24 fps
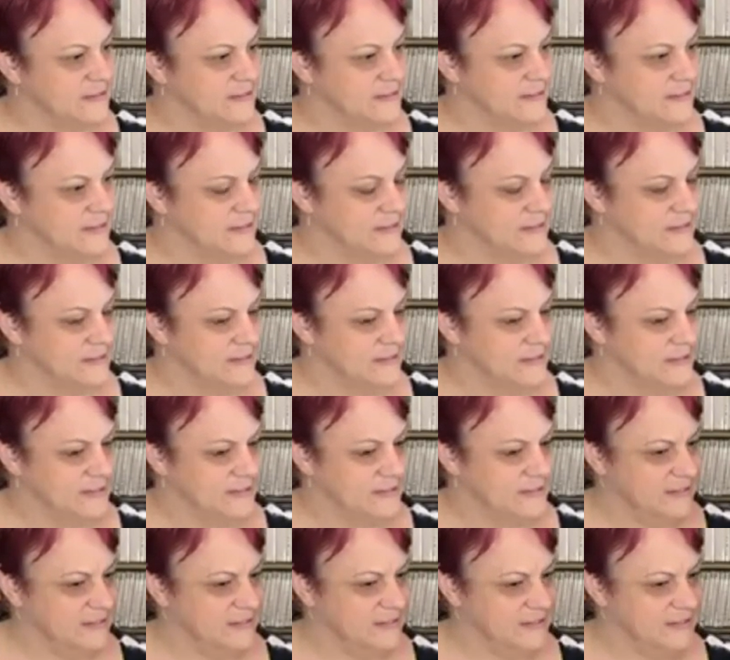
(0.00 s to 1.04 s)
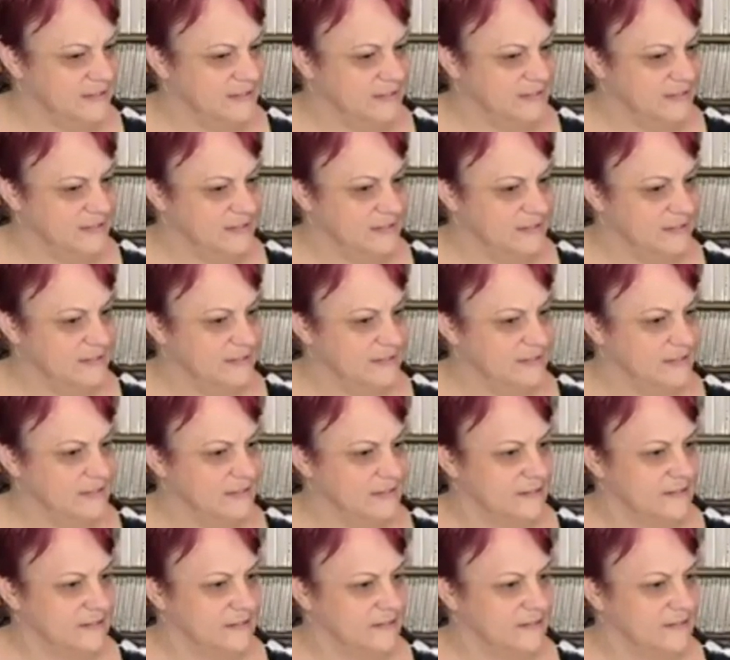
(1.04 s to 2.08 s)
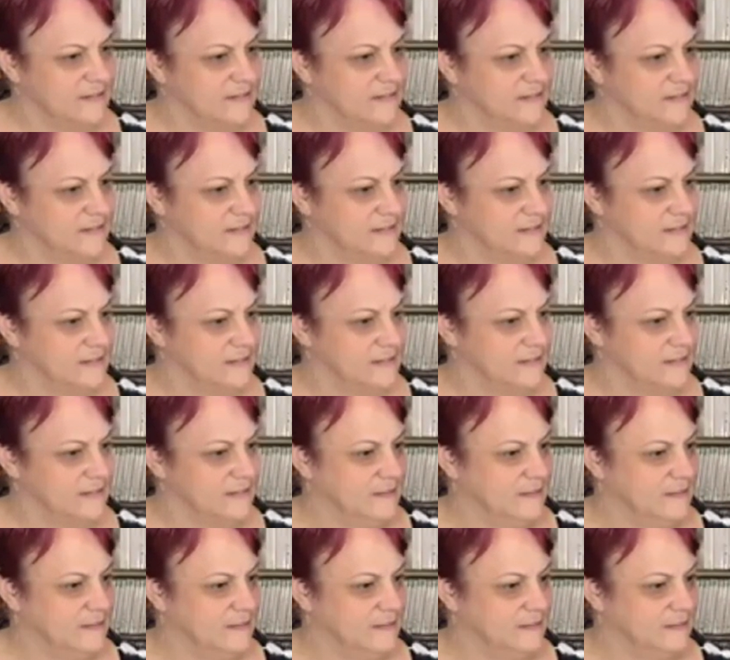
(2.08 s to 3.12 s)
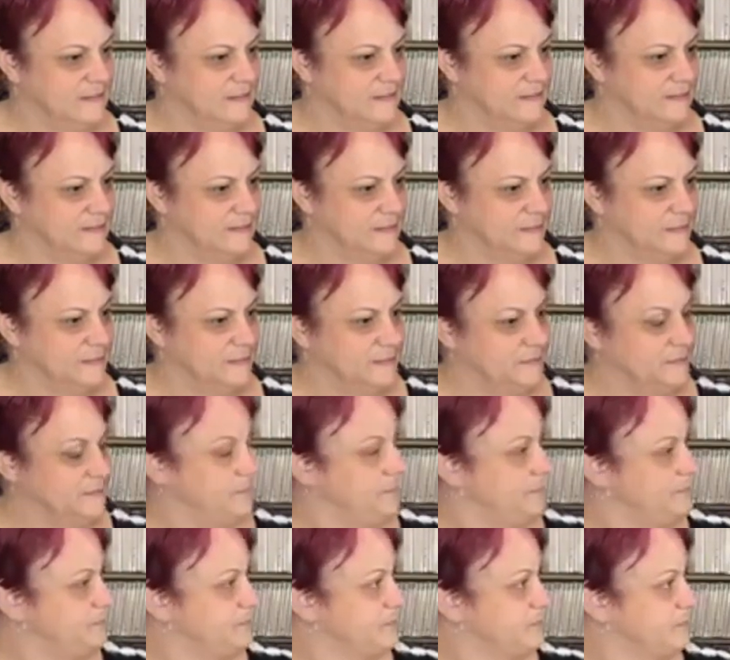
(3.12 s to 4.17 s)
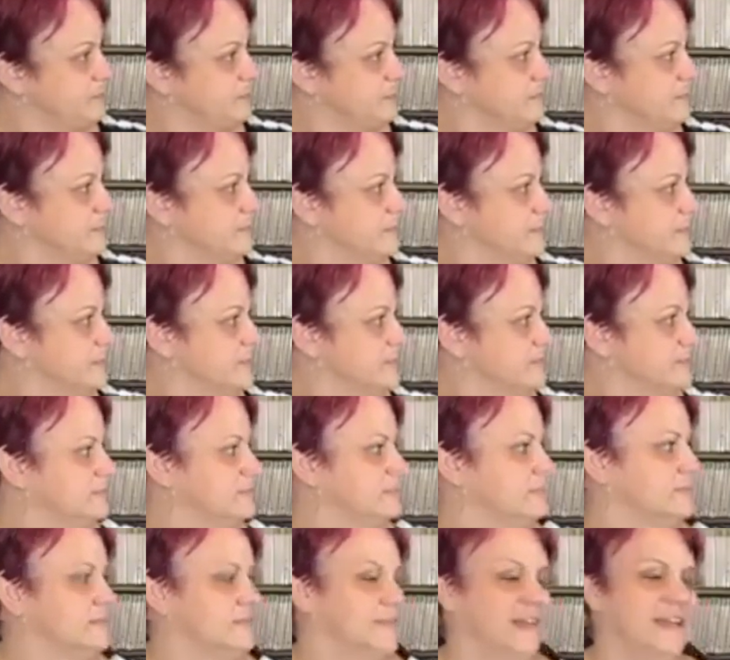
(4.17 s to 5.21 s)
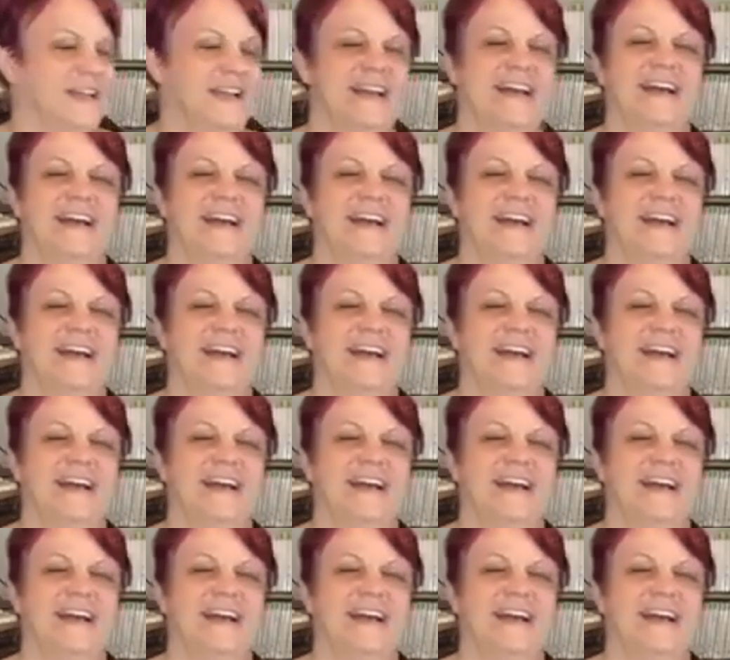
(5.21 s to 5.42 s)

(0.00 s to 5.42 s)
This person isn't speaking.